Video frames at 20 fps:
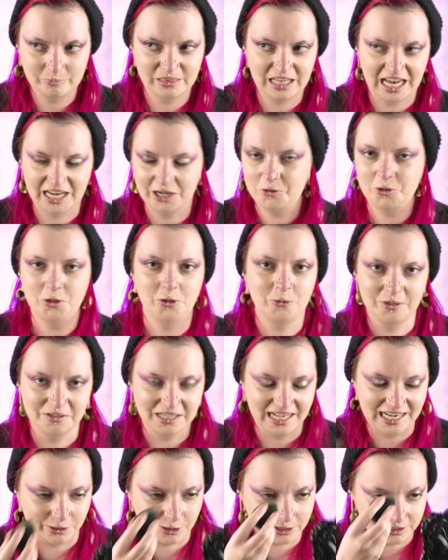I don't know
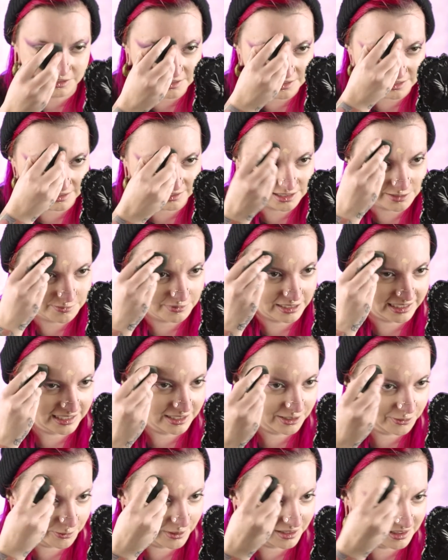how else to explain
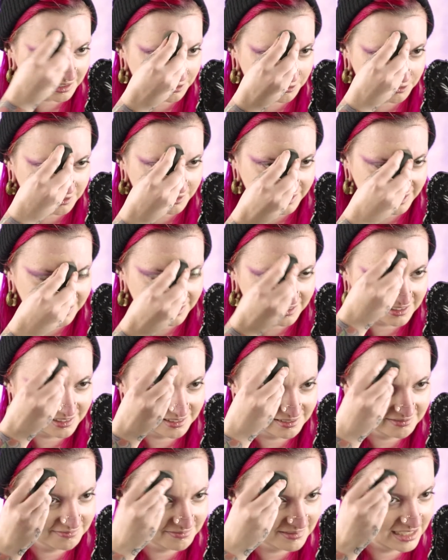it without, like,
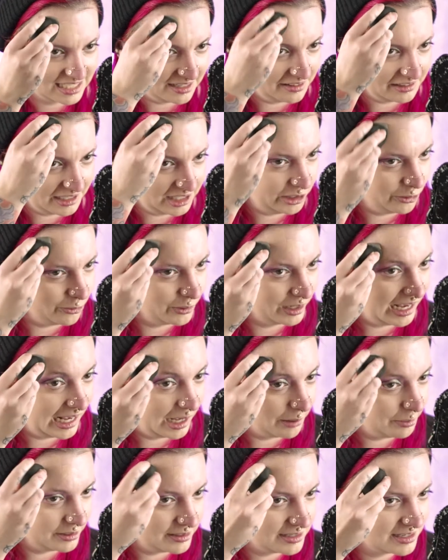telling you what
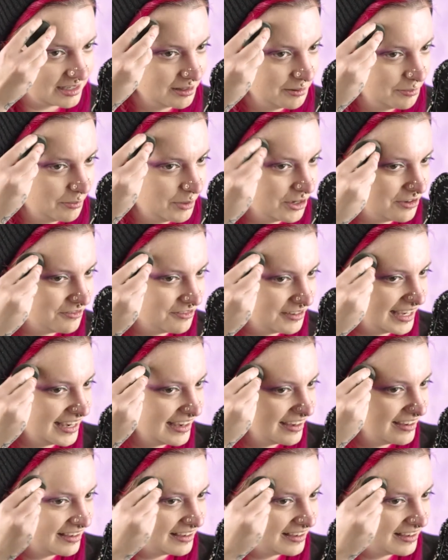happens in the movie.